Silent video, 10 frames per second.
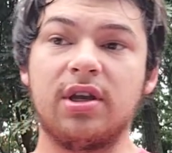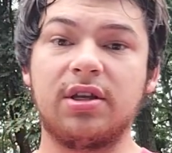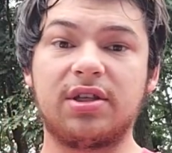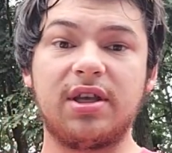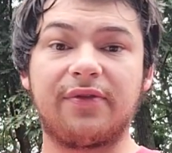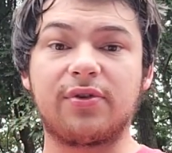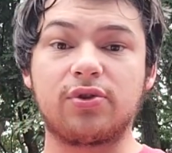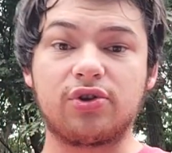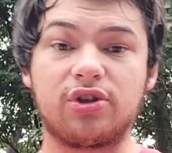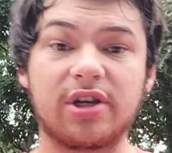See, if you're
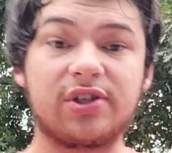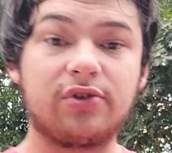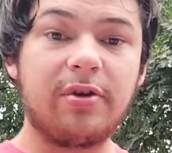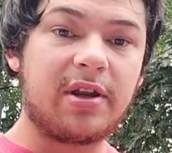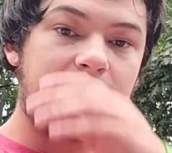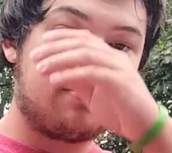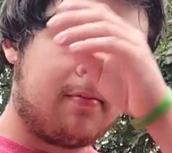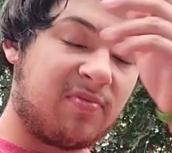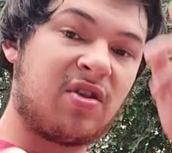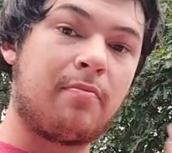just treating
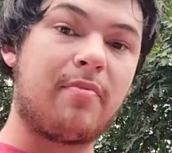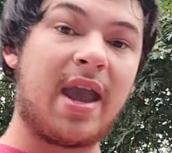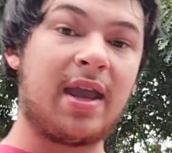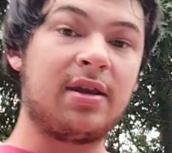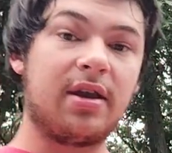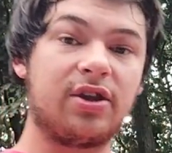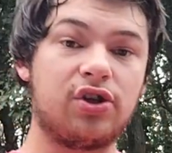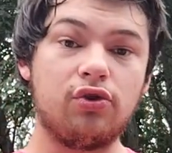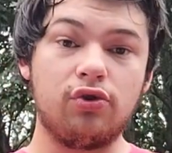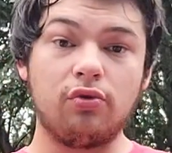the main
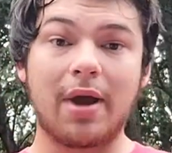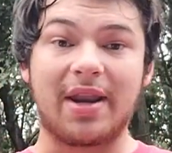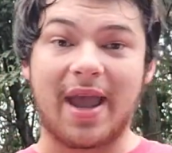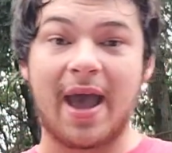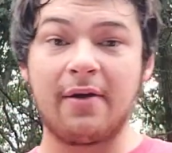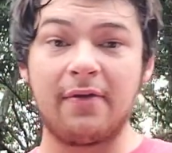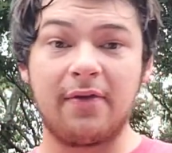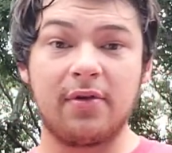issue you might have,